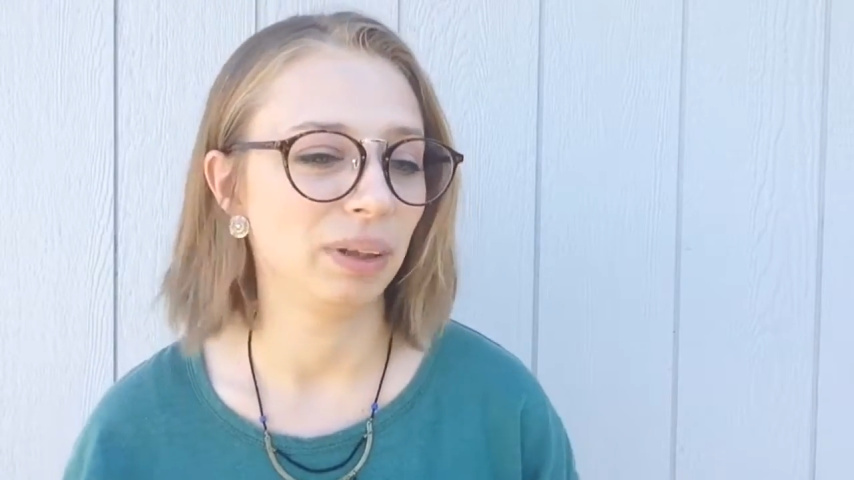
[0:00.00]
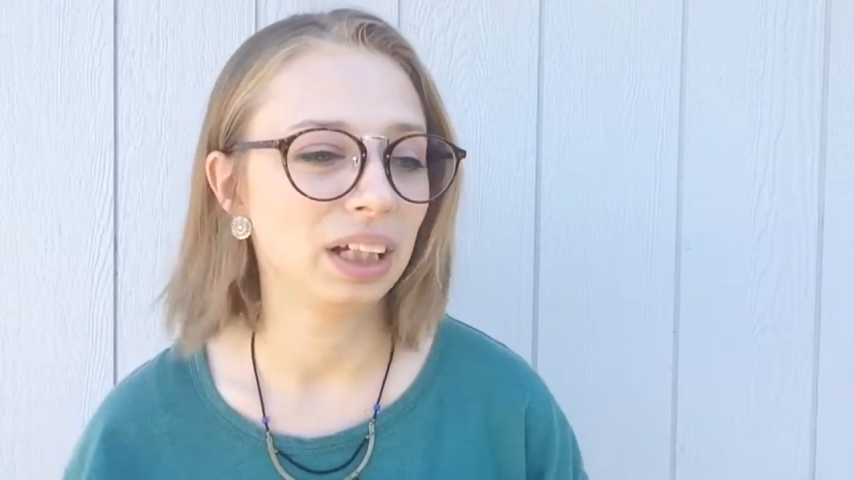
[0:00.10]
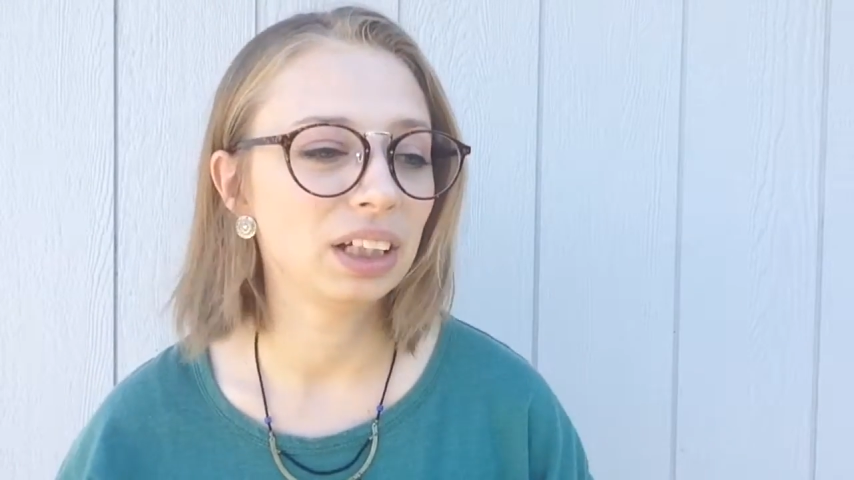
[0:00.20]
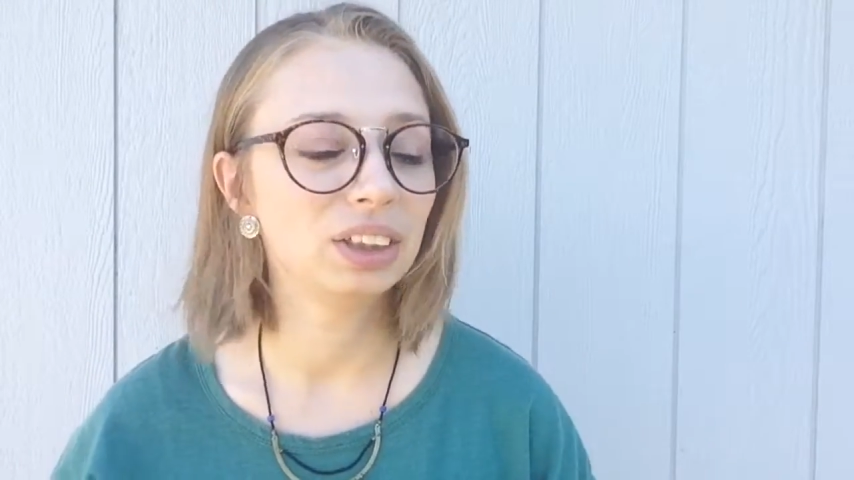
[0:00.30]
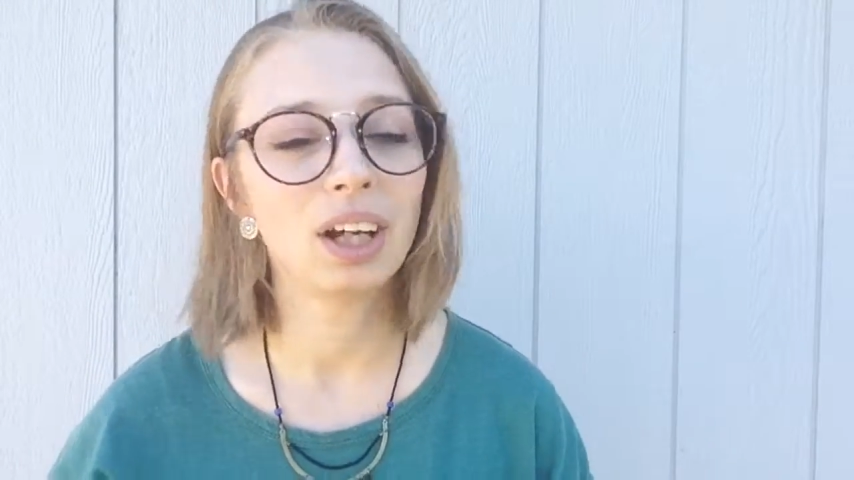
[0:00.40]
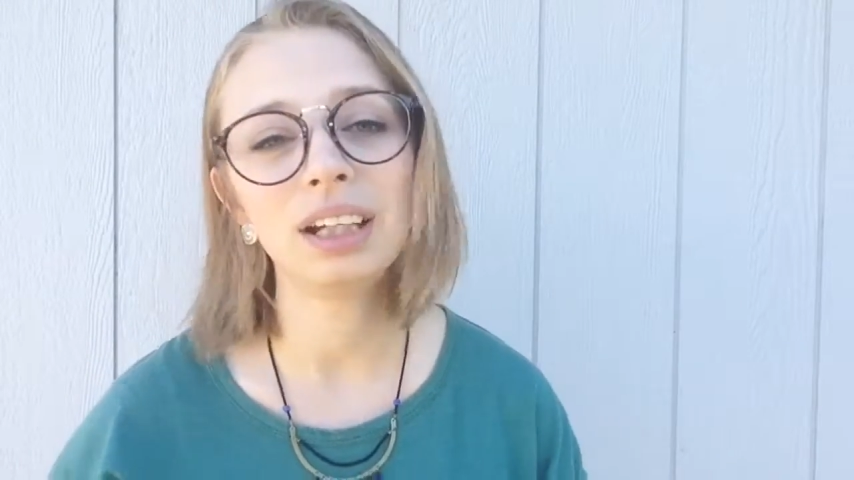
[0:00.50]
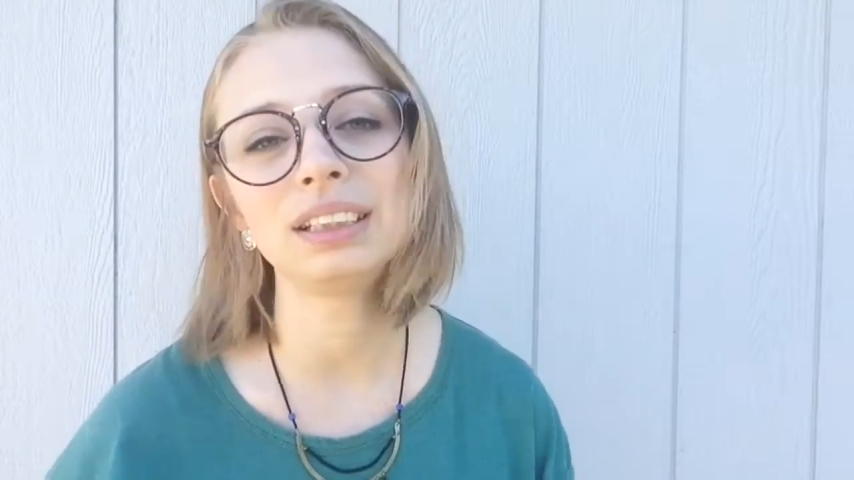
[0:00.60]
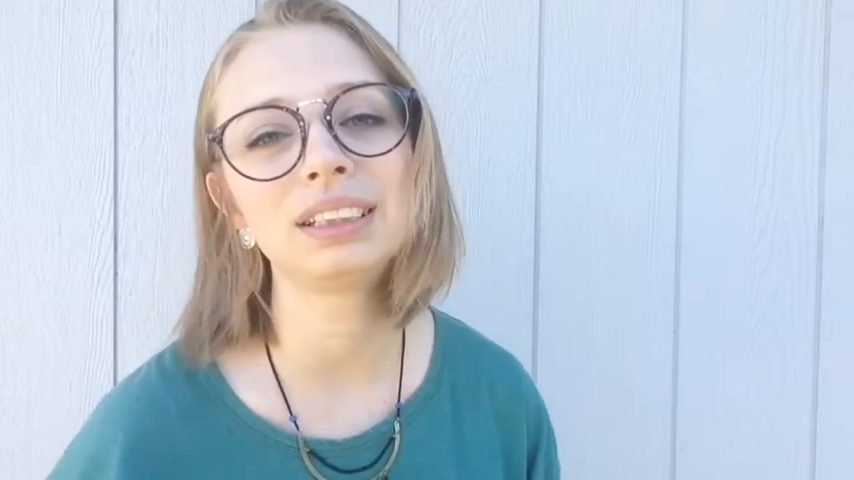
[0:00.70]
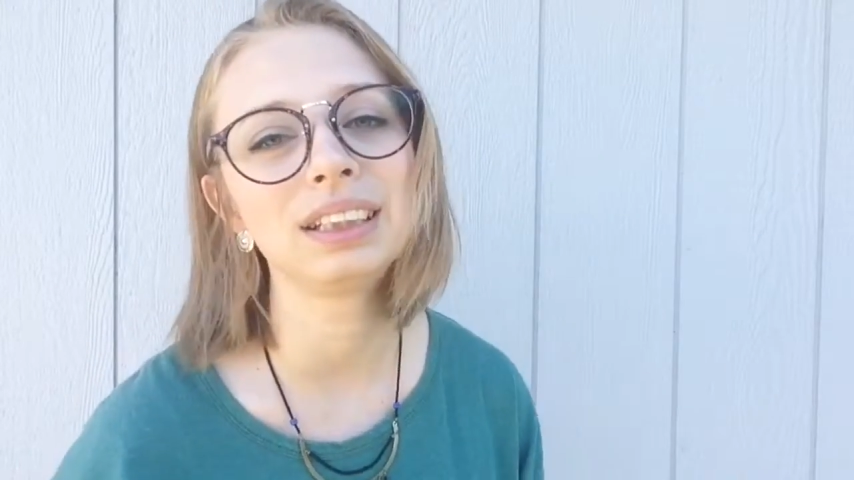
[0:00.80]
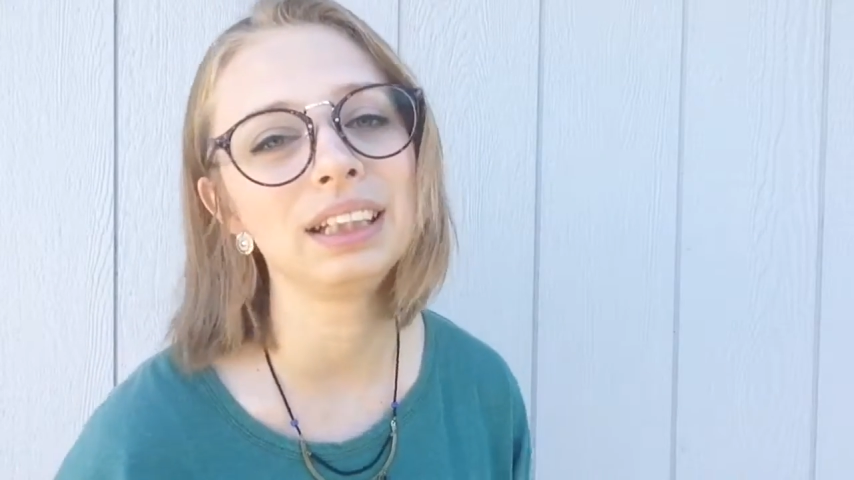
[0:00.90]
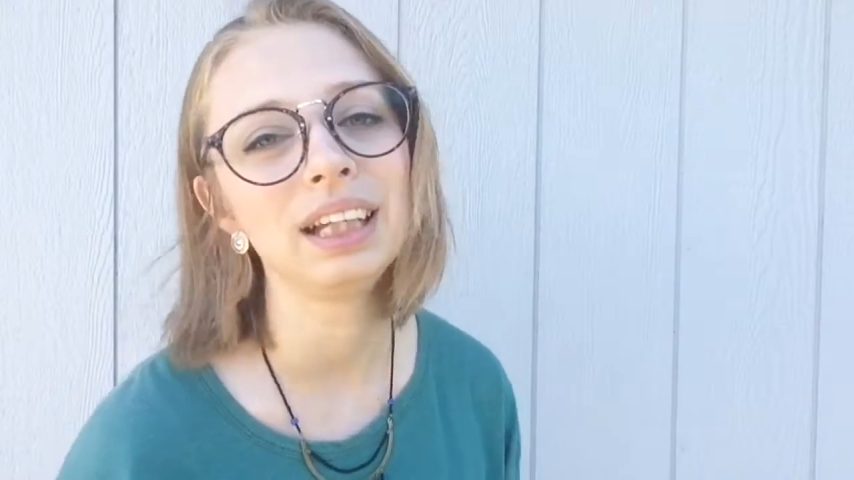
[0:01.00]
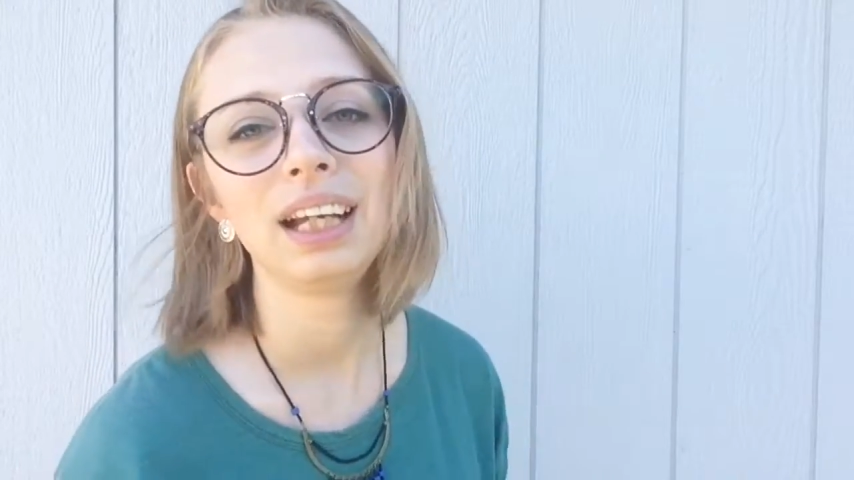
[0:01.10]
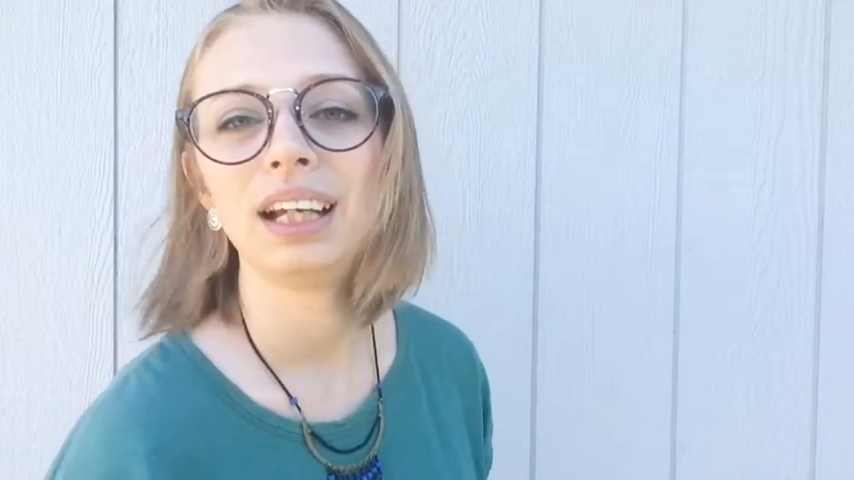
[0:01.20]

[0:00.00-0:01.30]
because honestly,